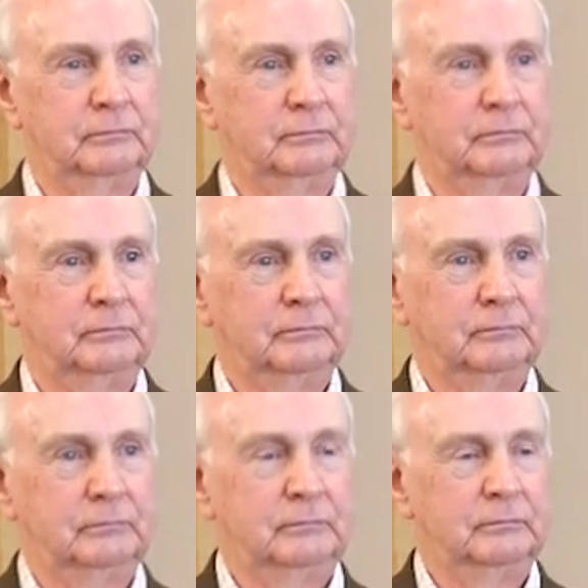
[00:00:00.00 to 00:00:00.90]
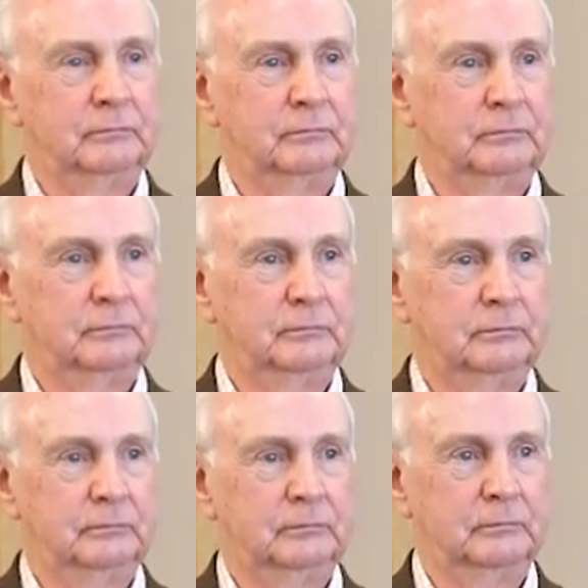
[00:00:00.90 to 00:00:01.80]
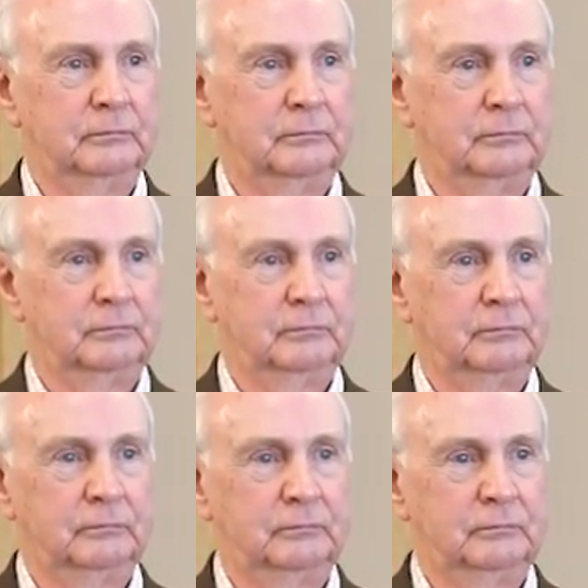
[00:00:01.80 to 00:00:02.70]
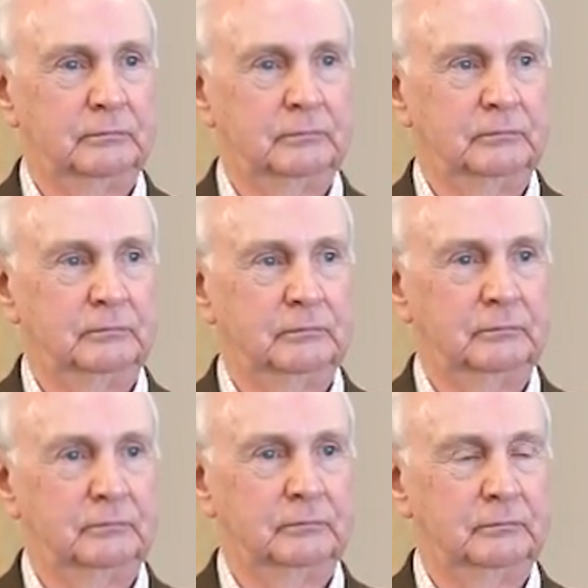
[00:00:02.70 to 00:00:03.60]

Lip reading: [no speech]